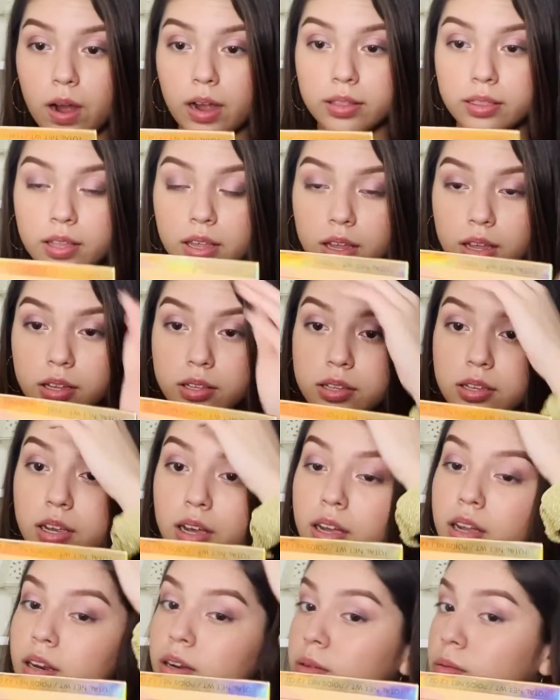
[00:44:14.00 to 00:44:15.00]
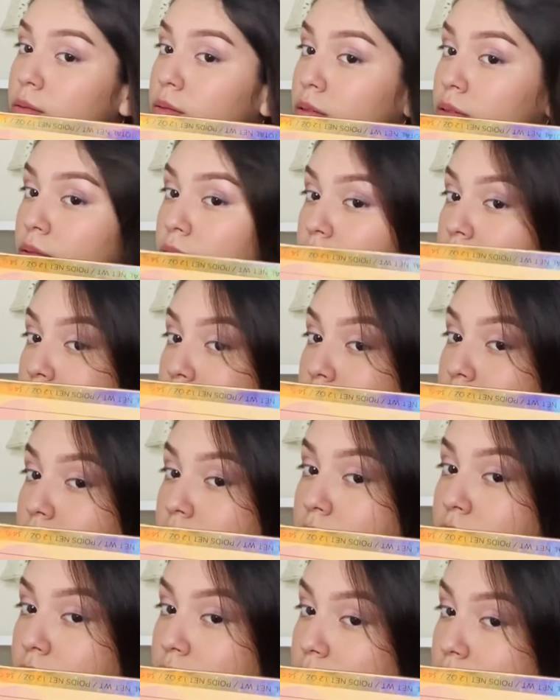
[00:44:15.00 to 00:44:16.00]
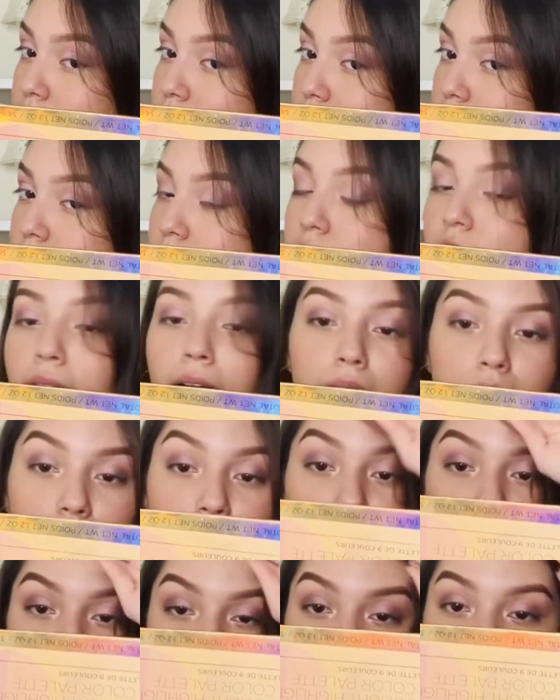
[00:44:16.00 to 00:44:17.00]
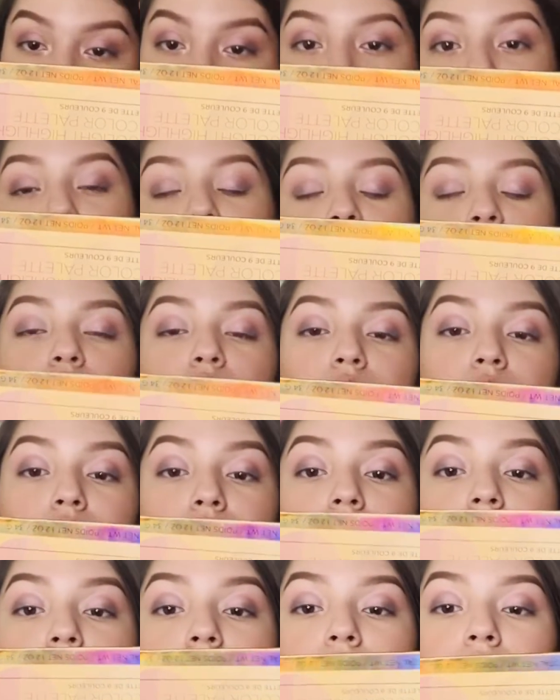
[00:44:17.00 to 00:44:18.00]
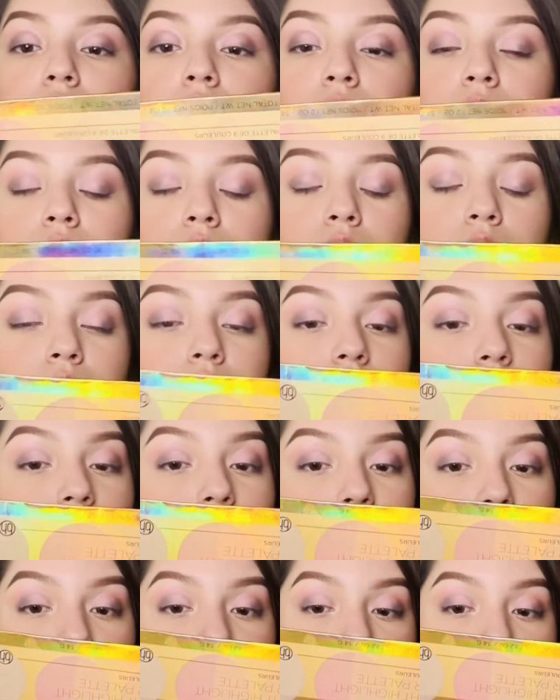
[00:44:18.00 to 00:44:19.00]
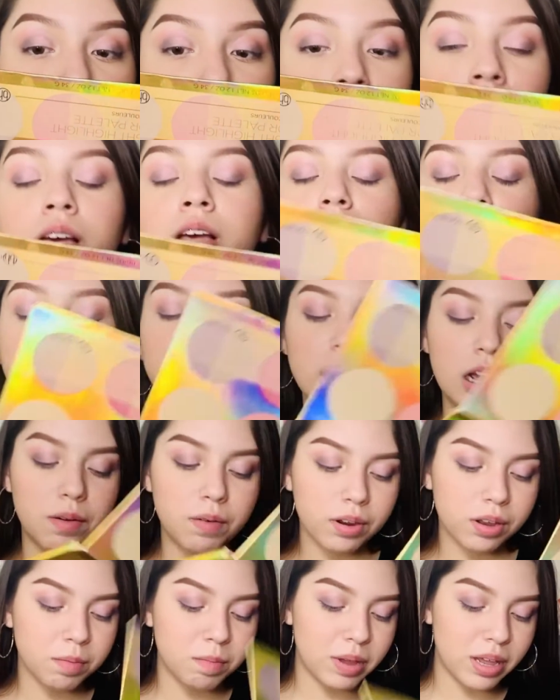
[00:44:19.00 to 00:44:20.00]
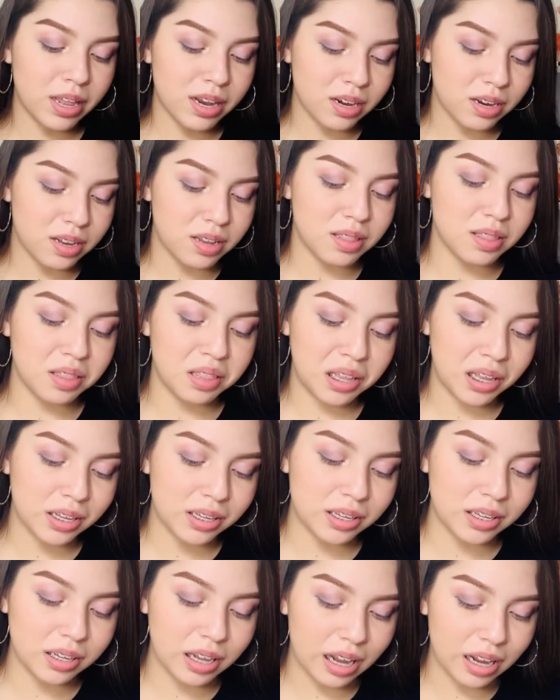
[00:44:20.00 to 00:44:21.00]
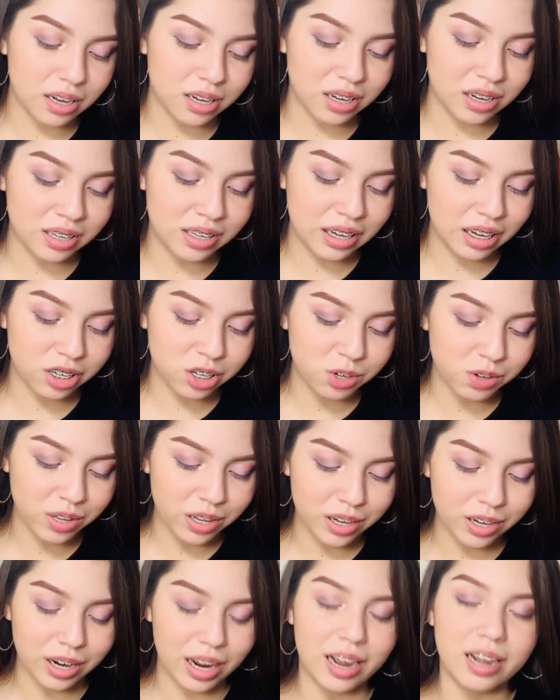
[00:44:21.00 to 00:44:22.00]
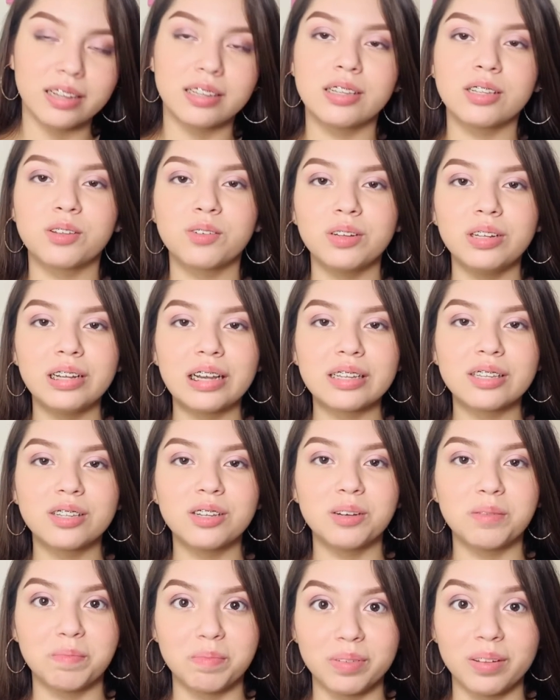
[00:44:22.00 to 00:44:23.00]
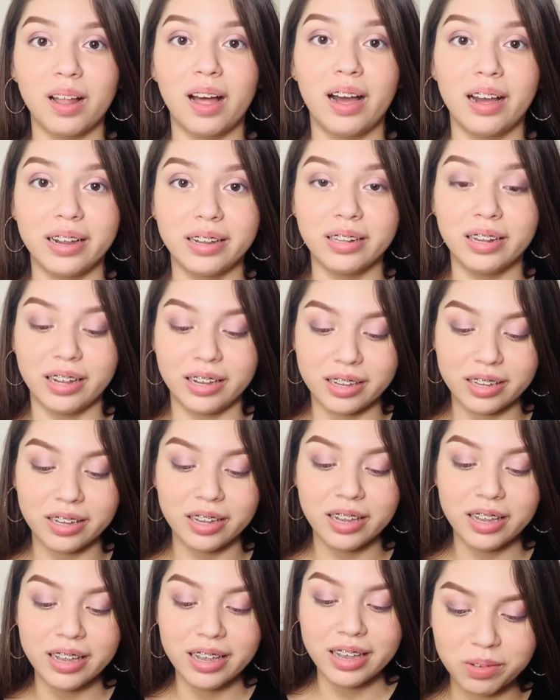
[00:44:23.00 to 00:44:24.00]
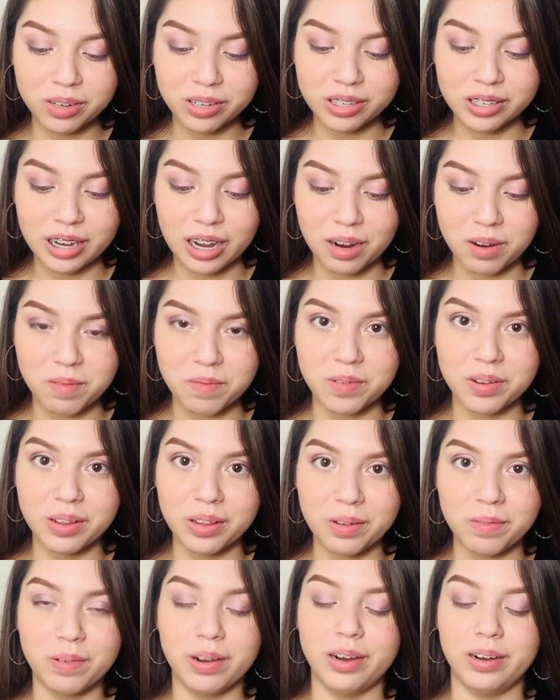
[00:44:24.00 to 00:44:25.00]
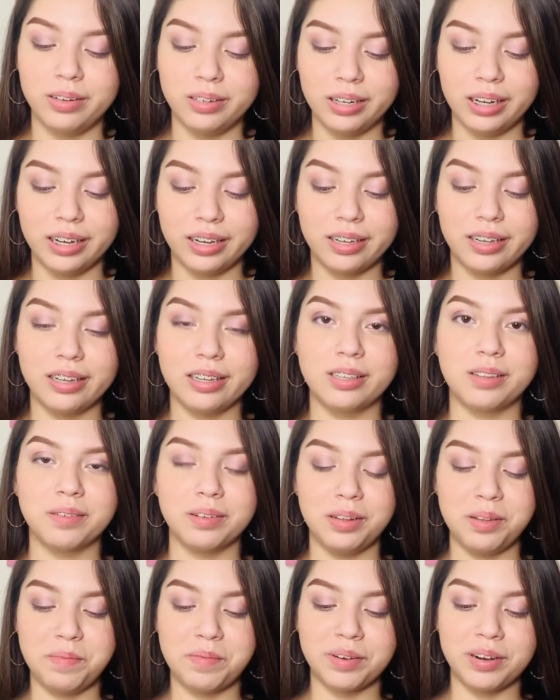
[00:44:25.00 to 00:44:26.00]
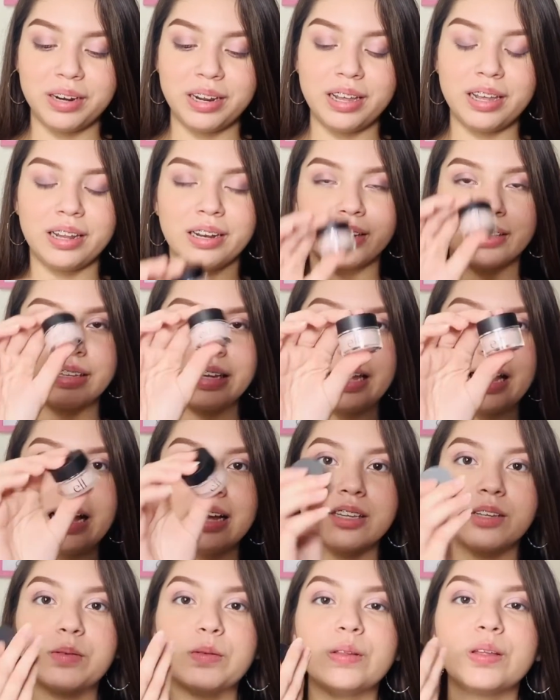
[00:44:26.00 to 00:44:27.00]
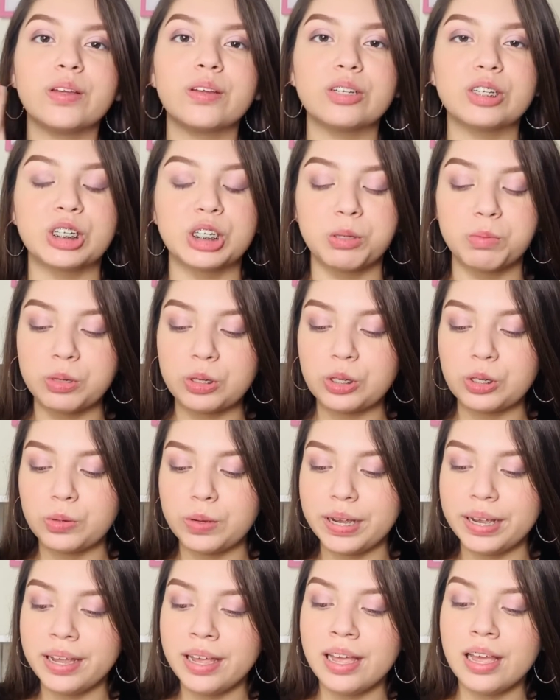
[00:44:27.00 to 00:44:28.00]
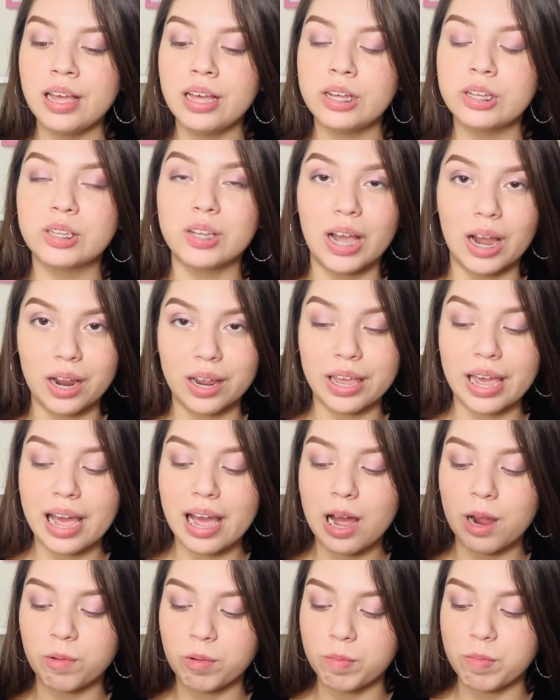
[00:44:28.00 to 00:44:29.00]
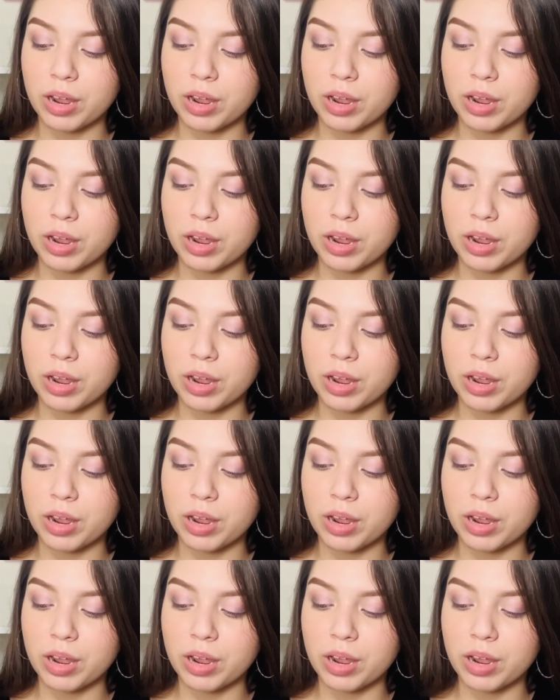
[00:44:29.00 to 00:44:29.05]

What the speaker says: I think it's good. Yeah, okay, so this is good. Okay, so I recommend this. It's actually really nice. It's really nice to apply. Like, it worked out really well. Like, it's really pretty, and it has a really good shimmer to it. So yeah, I